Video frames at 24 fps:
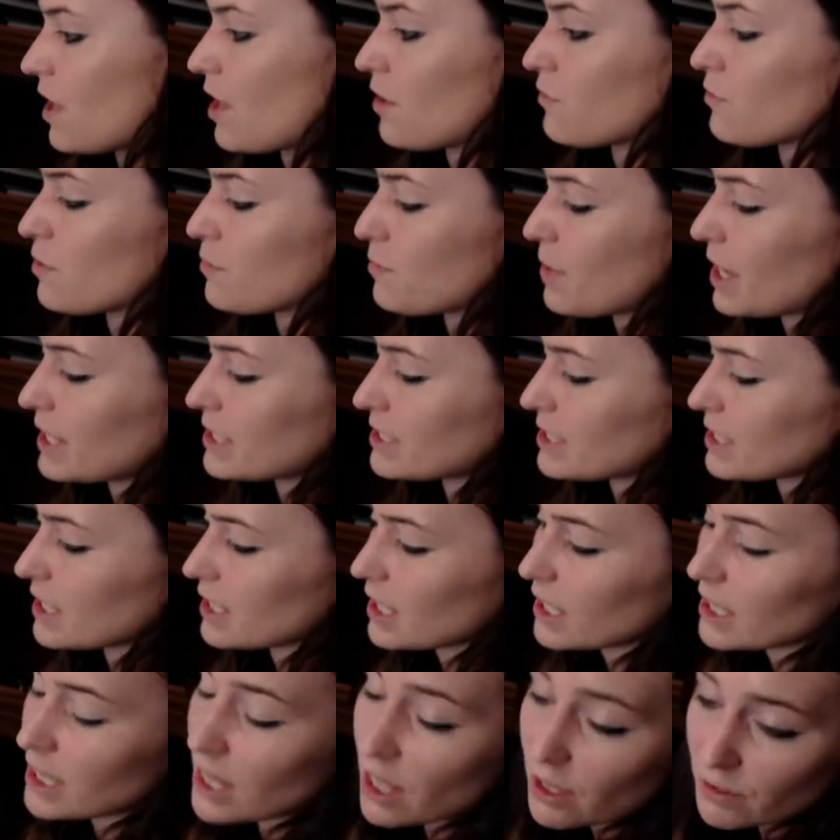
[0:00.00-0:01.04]
a romantic
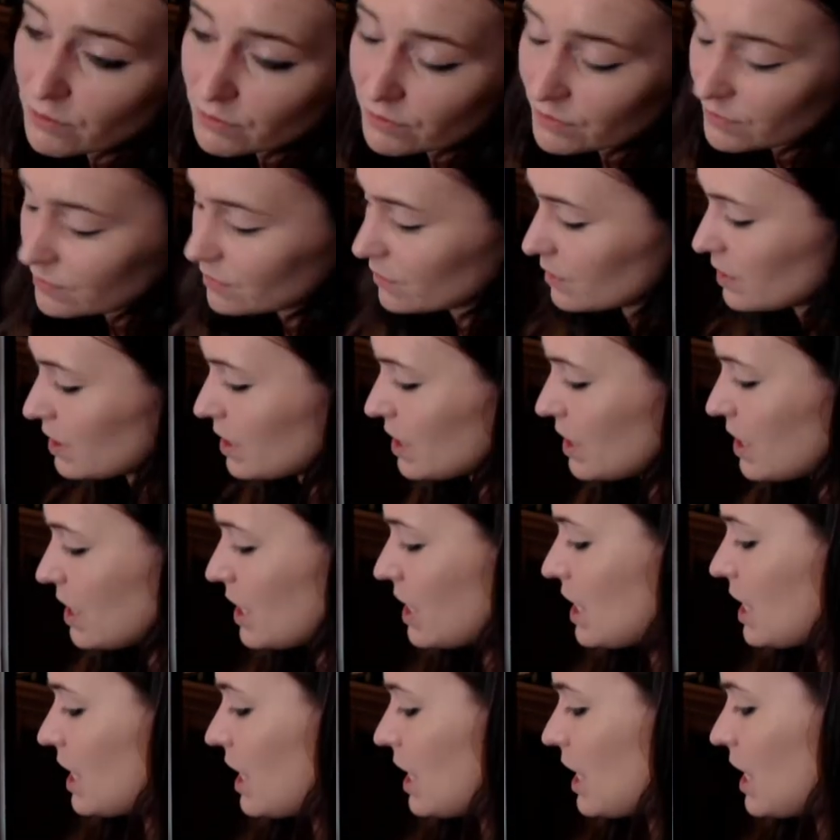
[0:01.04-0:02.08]
love
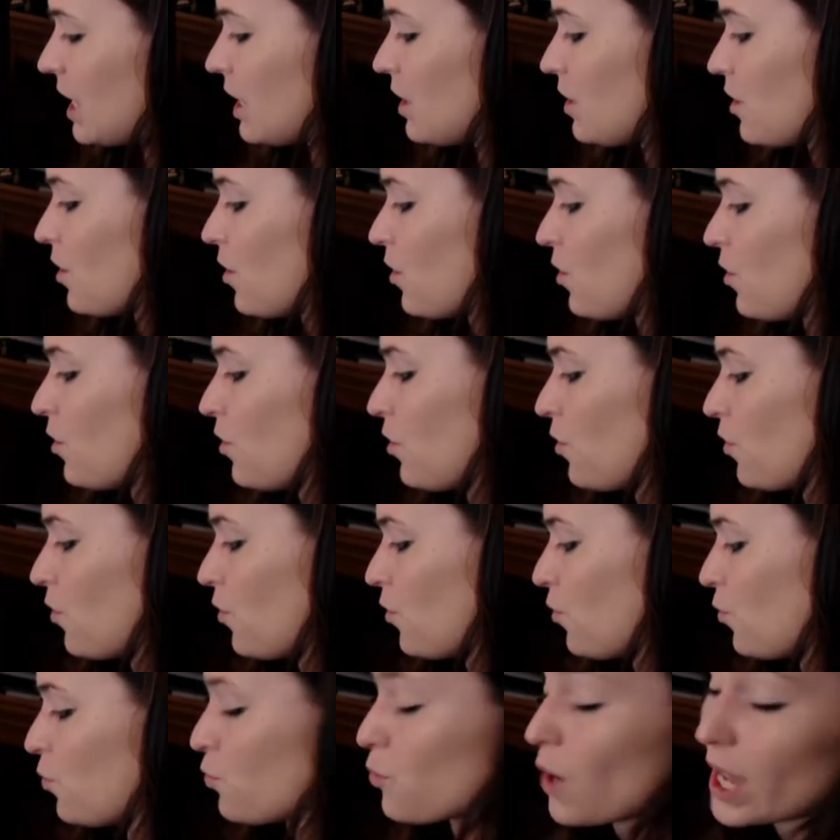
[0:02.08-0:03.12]
in the
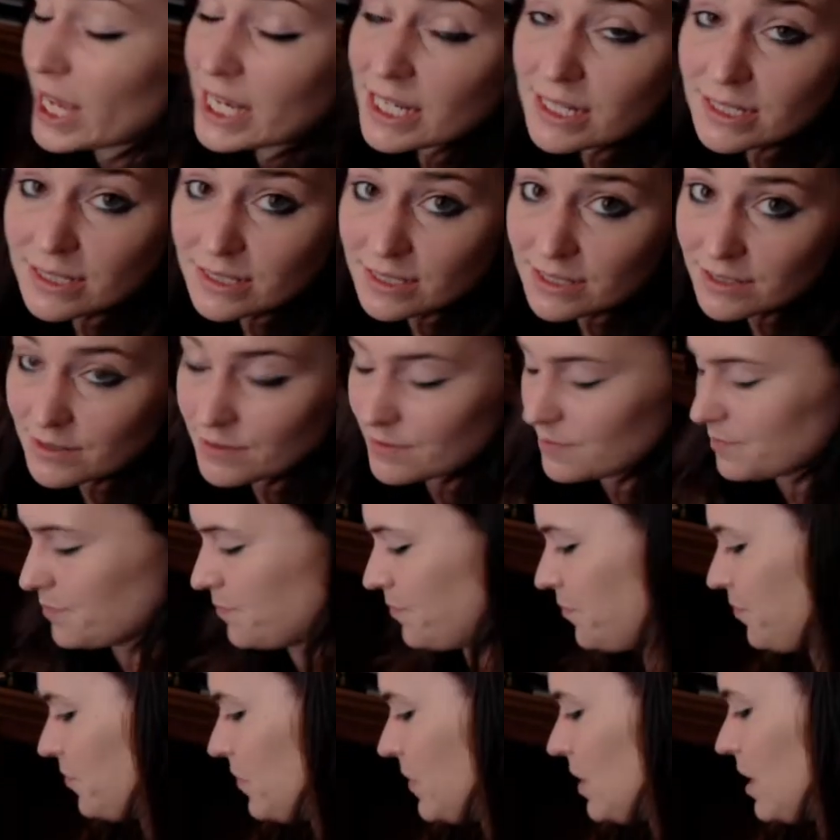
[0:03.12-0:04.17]
wait
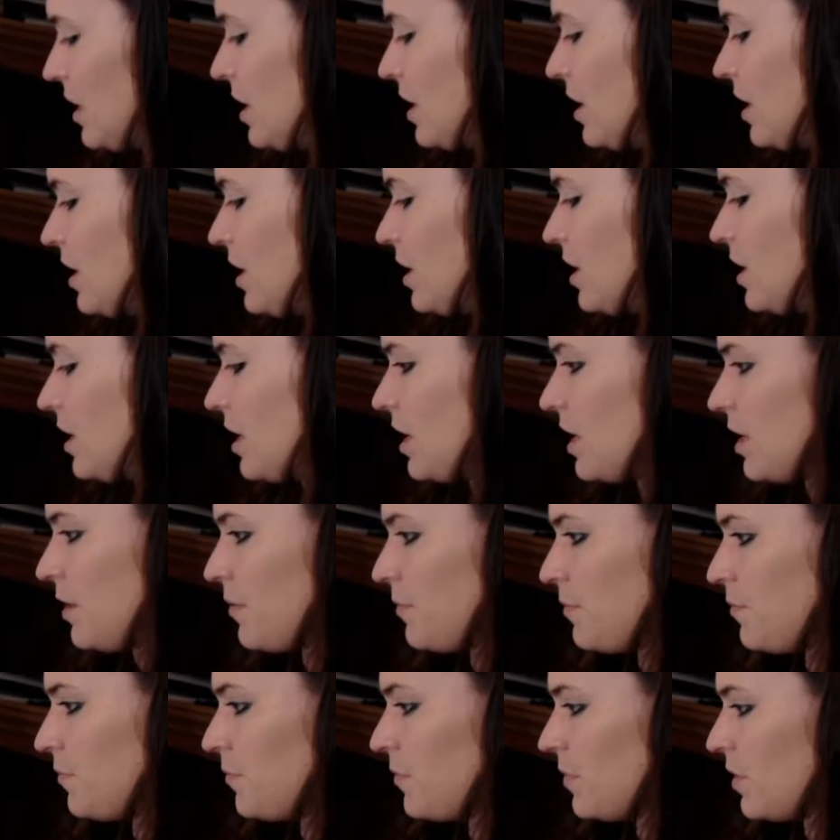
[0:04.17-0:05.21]

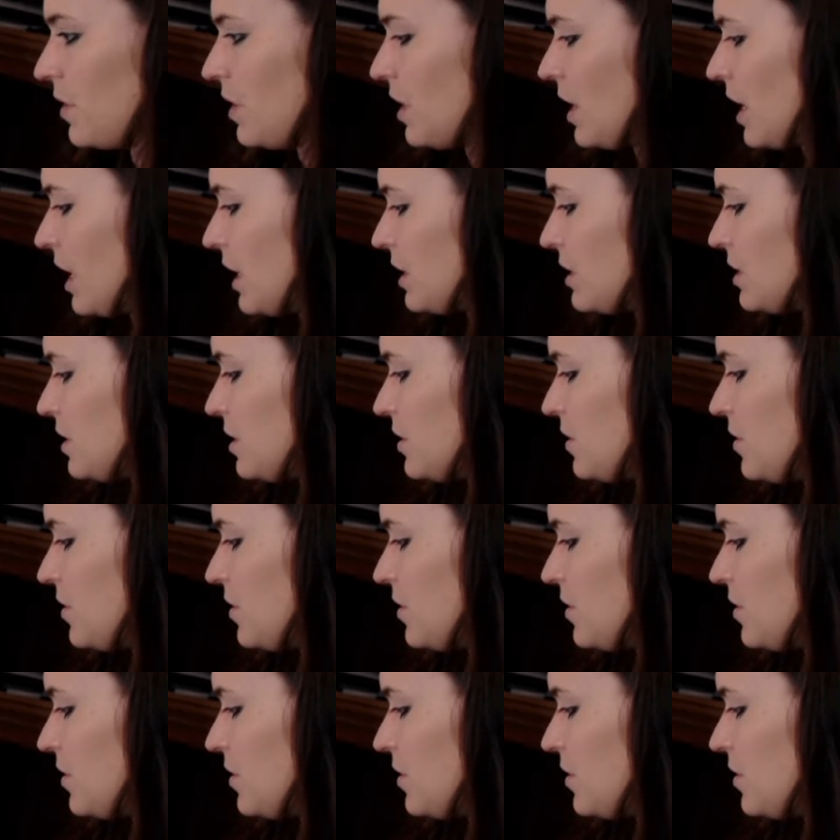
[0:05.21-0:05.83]
that